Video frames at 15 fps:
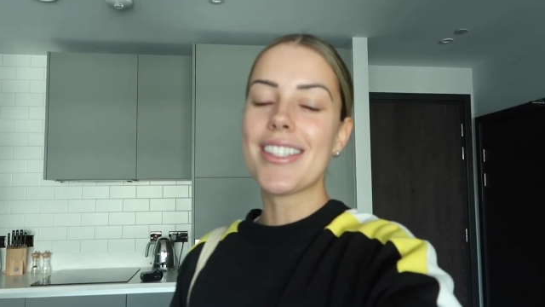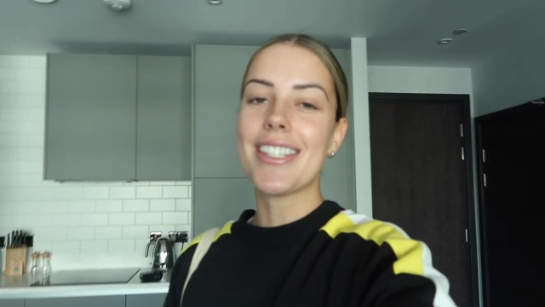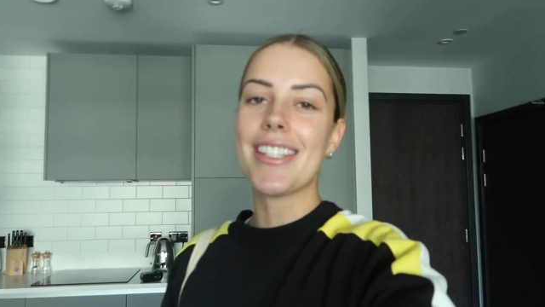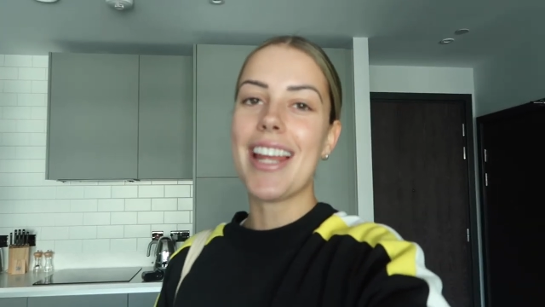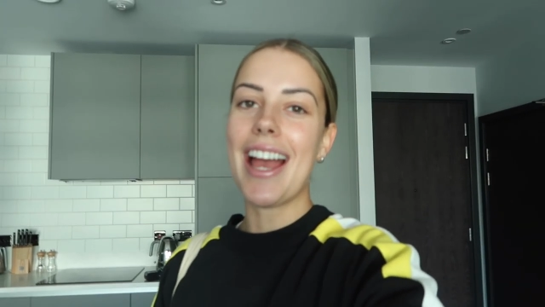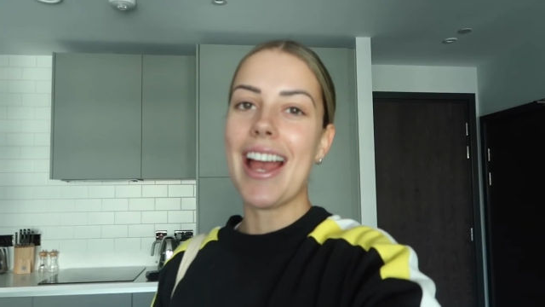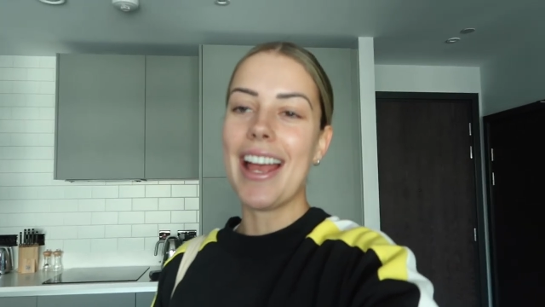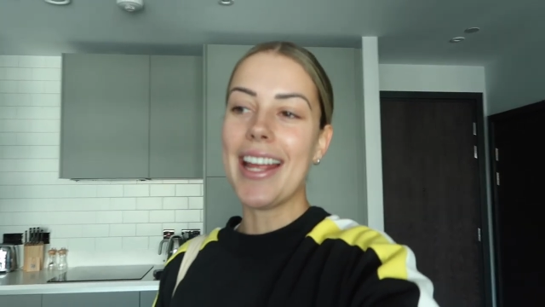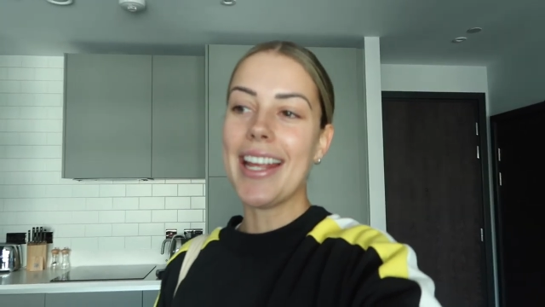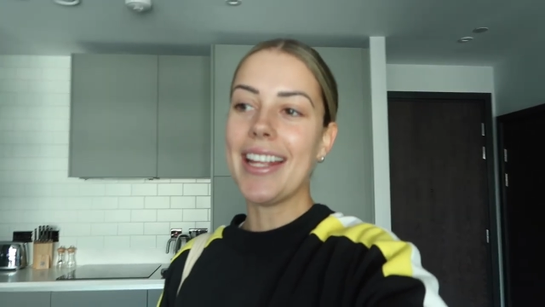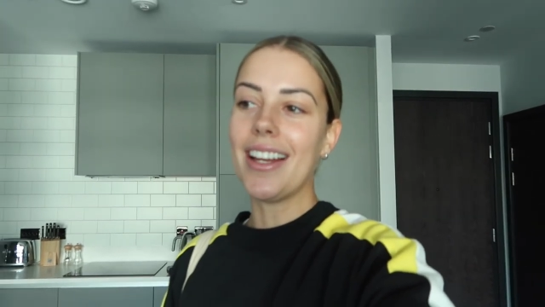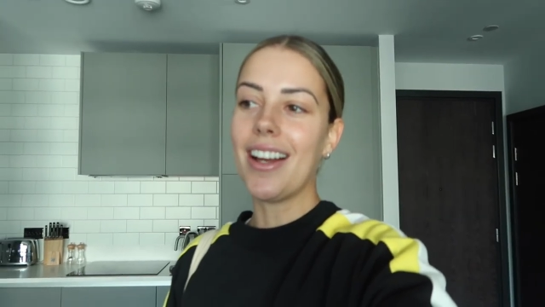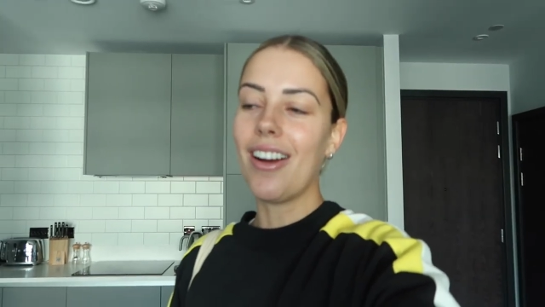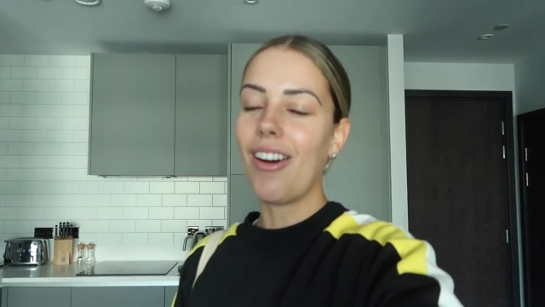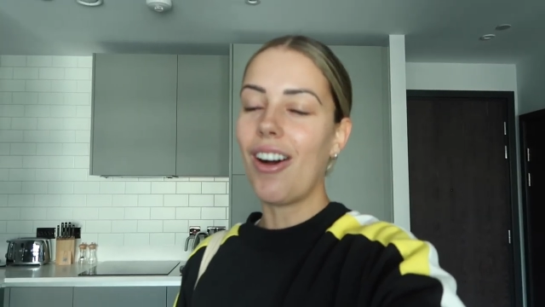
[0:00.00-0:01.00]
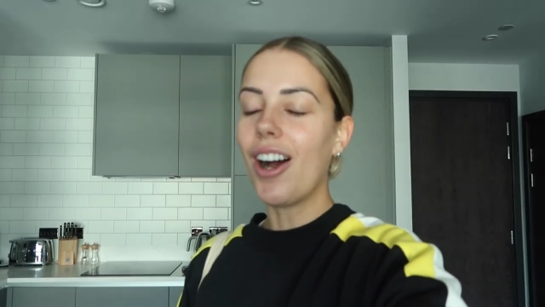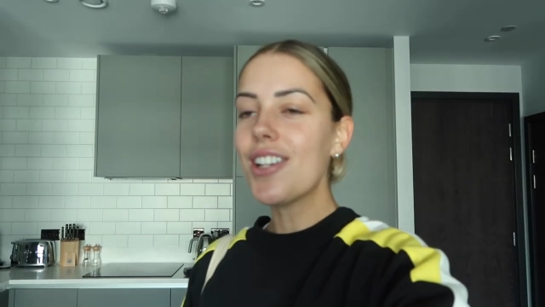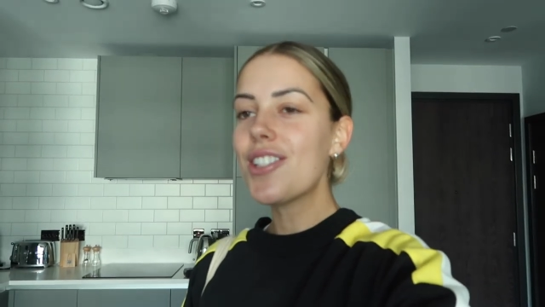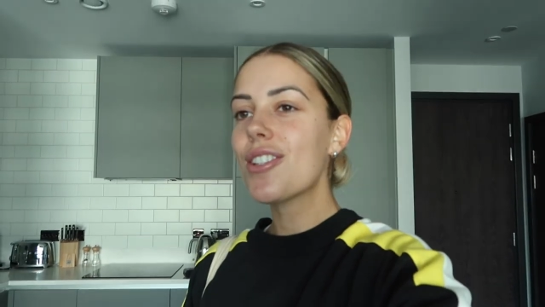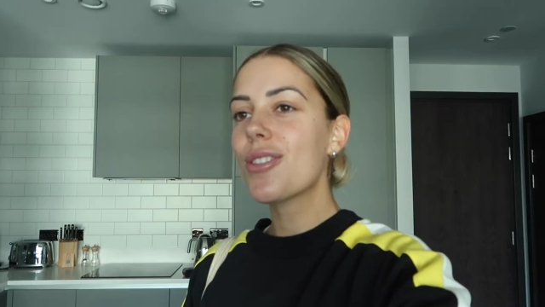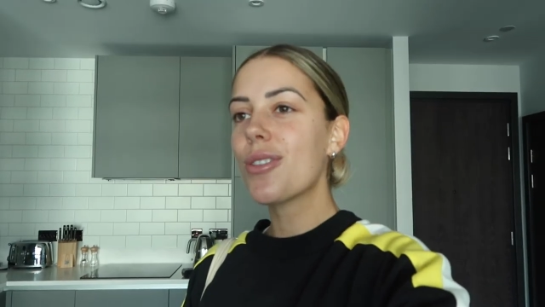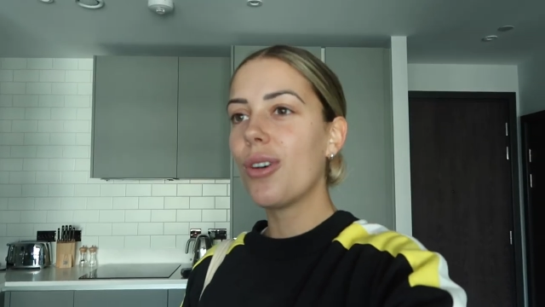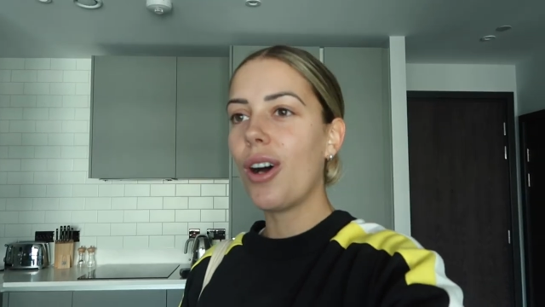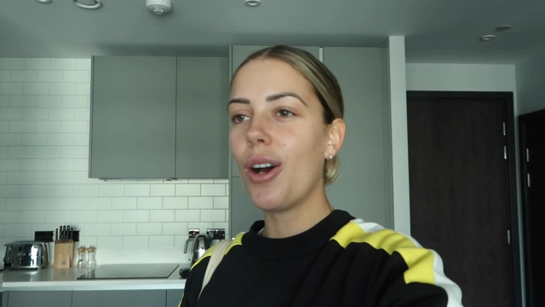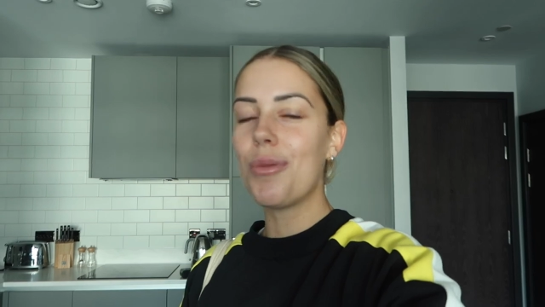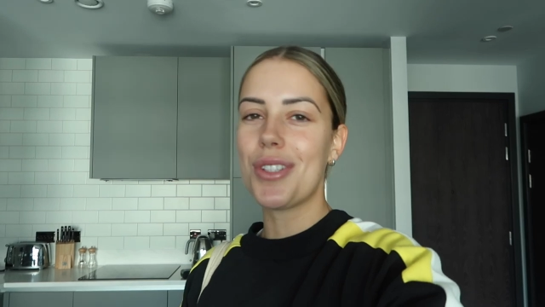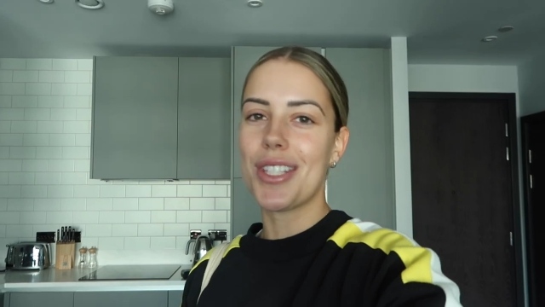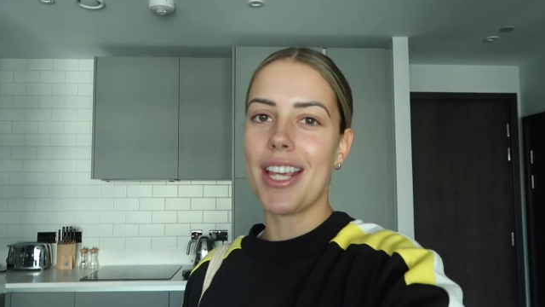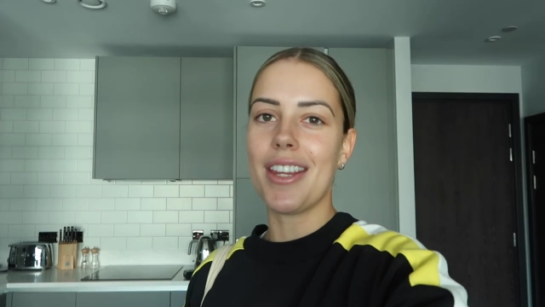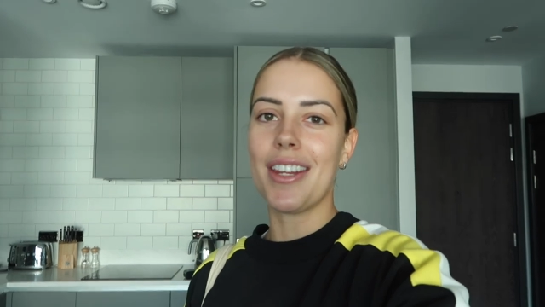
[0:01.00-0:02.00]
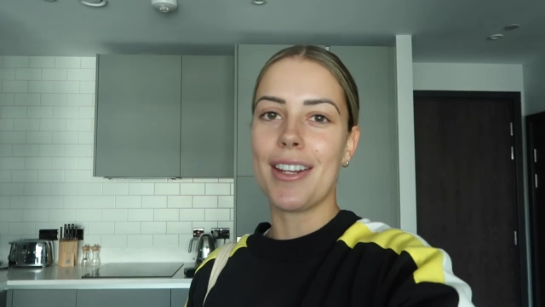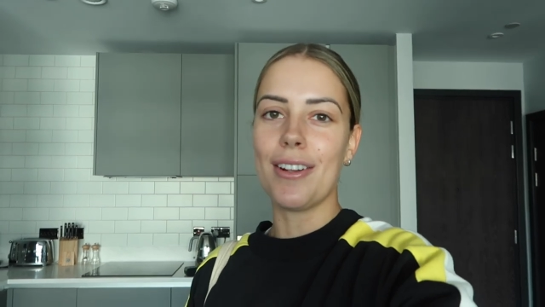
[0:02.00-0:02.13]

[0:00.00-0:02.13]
Today, I just thought I would take